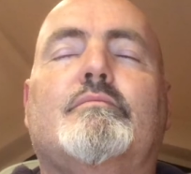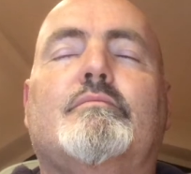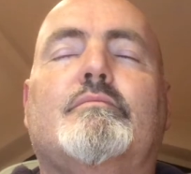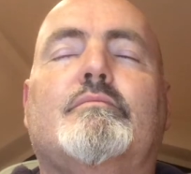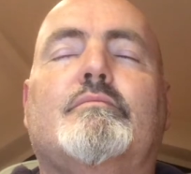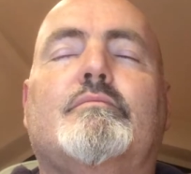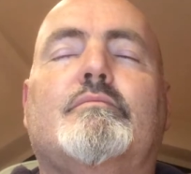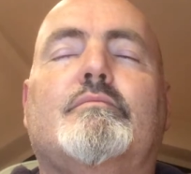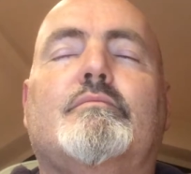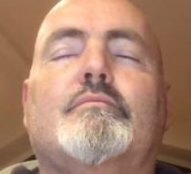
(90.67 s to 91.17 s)

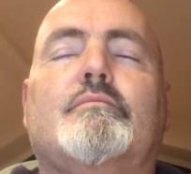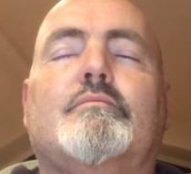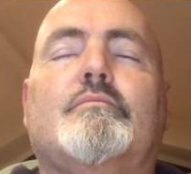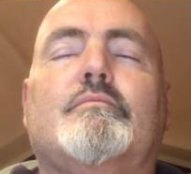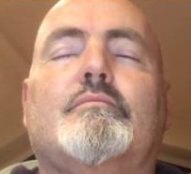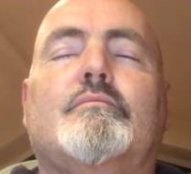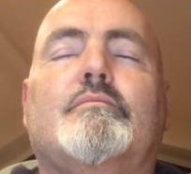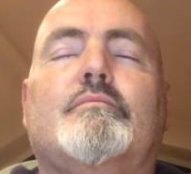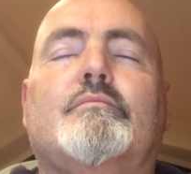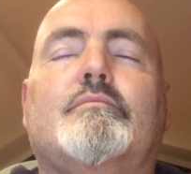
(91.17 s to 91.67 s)

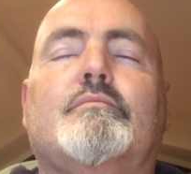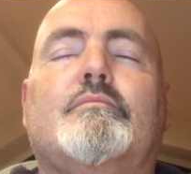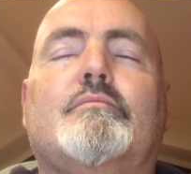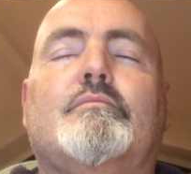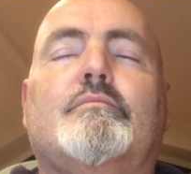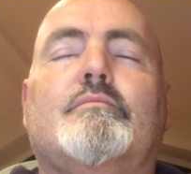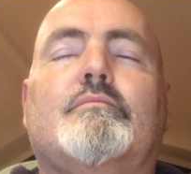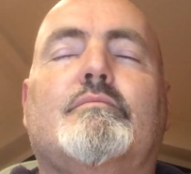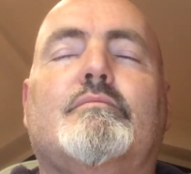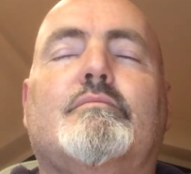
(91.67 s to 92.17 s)

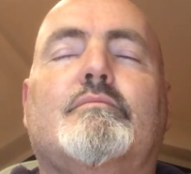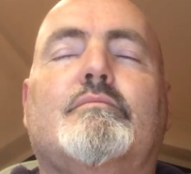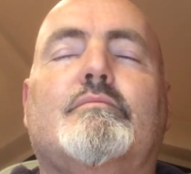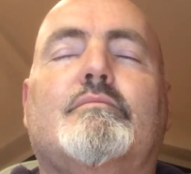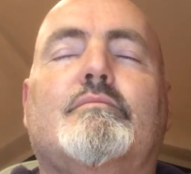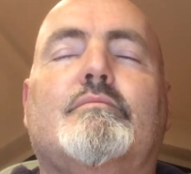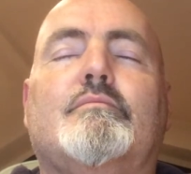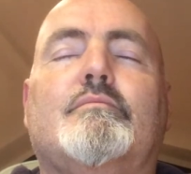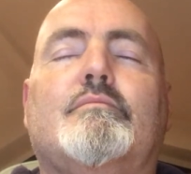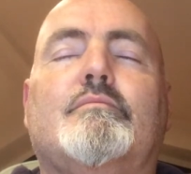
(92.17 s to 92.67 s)

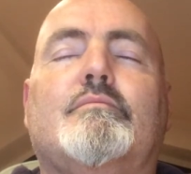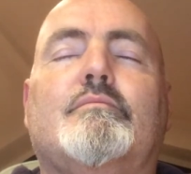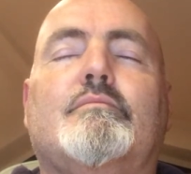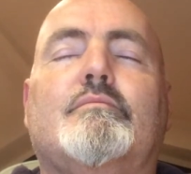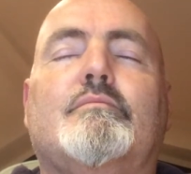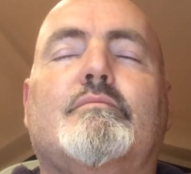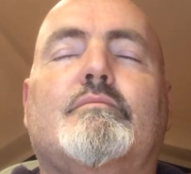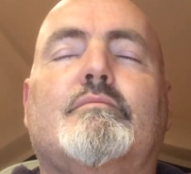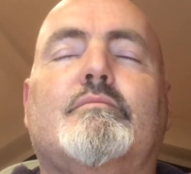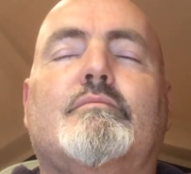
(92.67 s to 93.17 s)

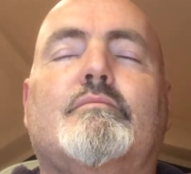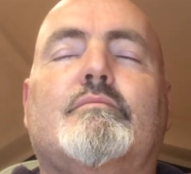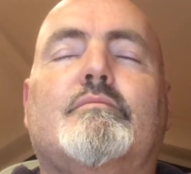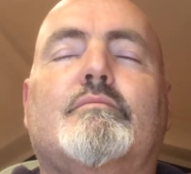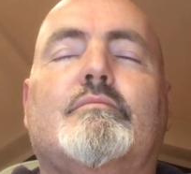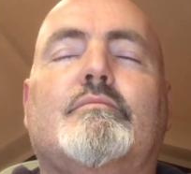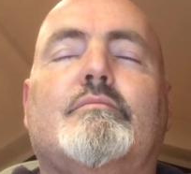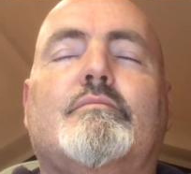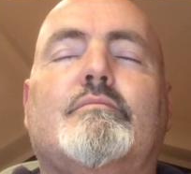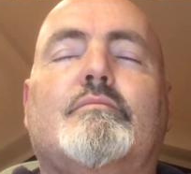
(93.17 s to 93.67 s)

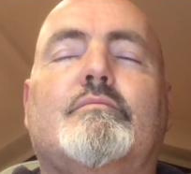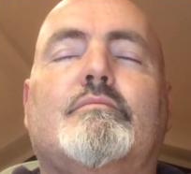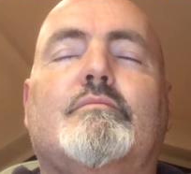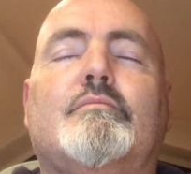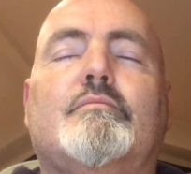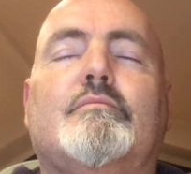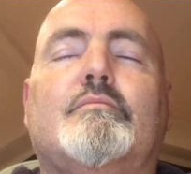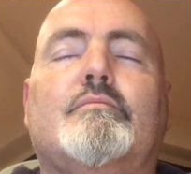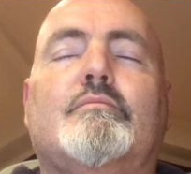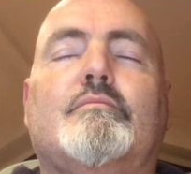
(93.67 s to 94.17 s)

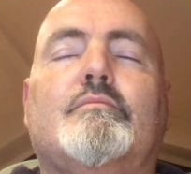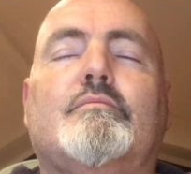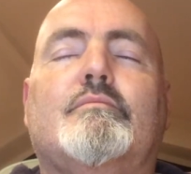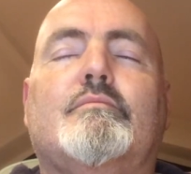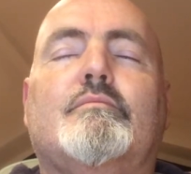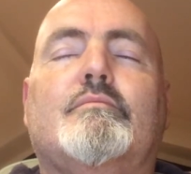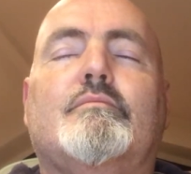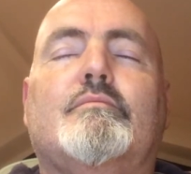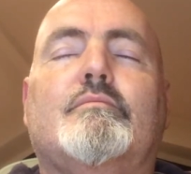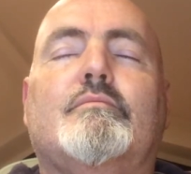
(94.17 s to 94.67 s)

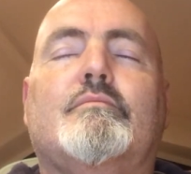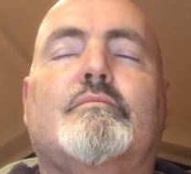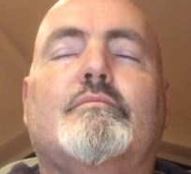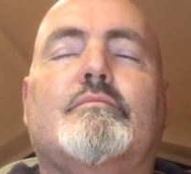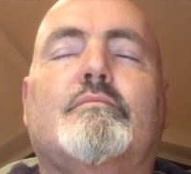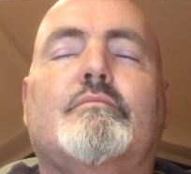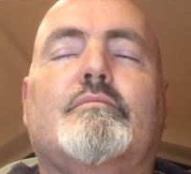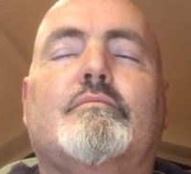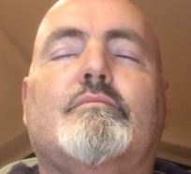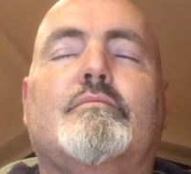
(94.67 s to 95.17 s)

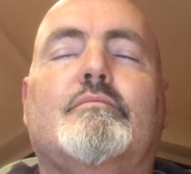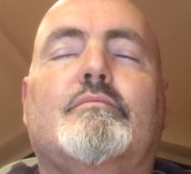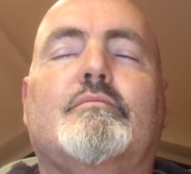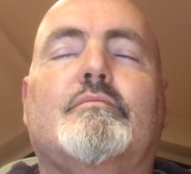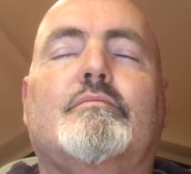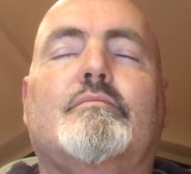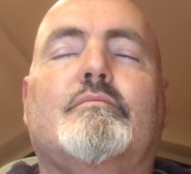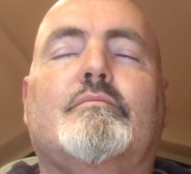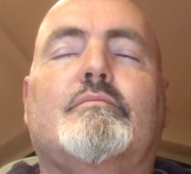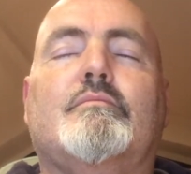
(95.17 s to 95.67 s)

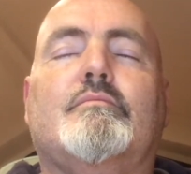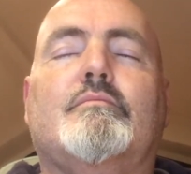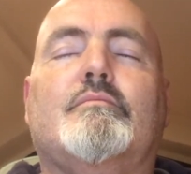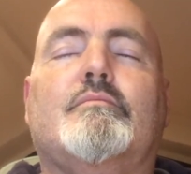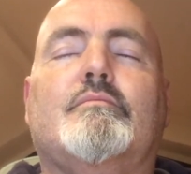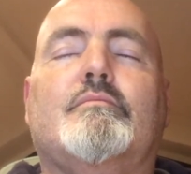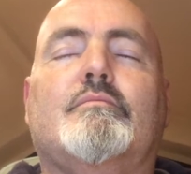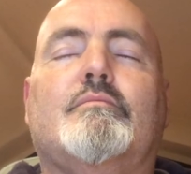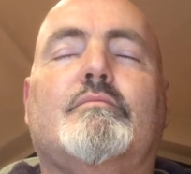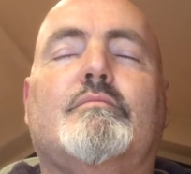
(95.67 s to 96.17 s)

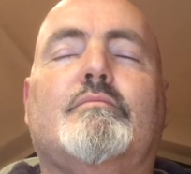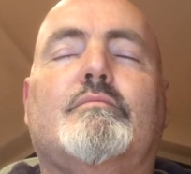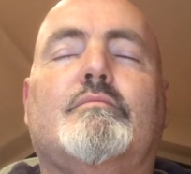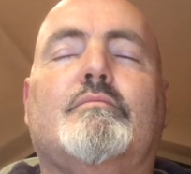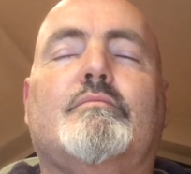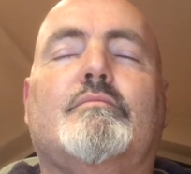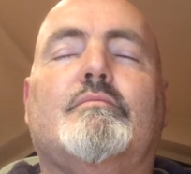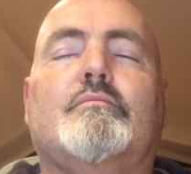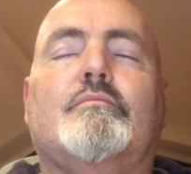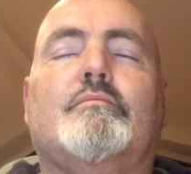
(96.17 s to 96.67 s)

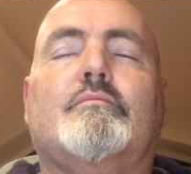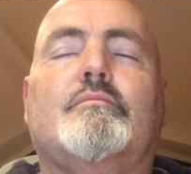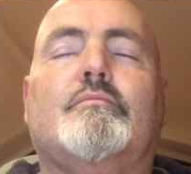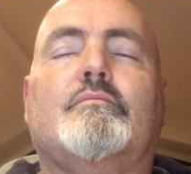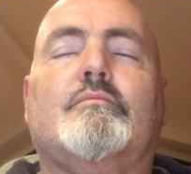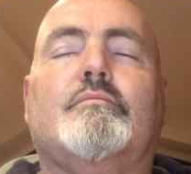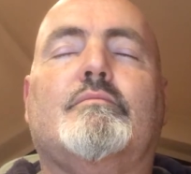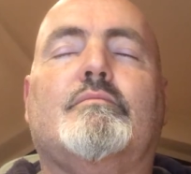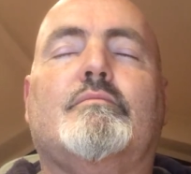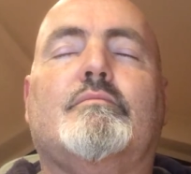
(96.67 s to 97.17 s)

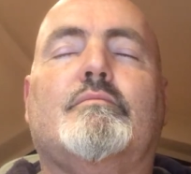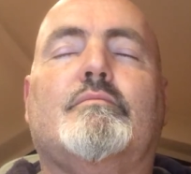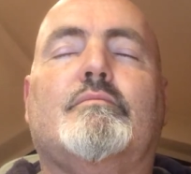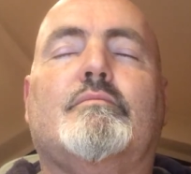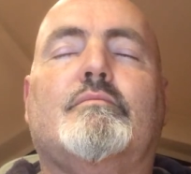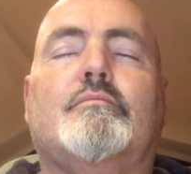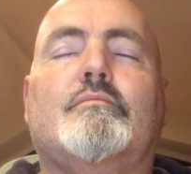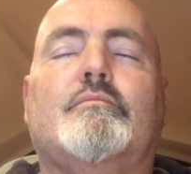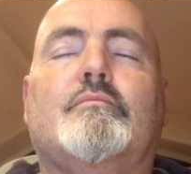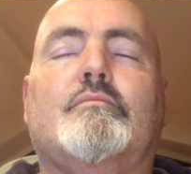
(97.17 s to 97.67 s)

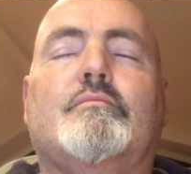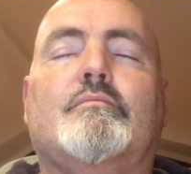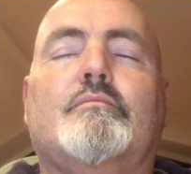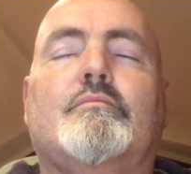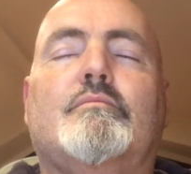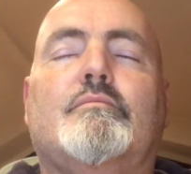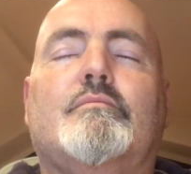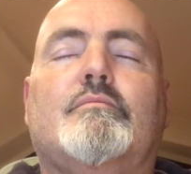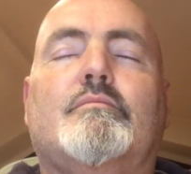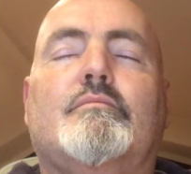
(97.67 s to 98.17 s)
Nothing is said.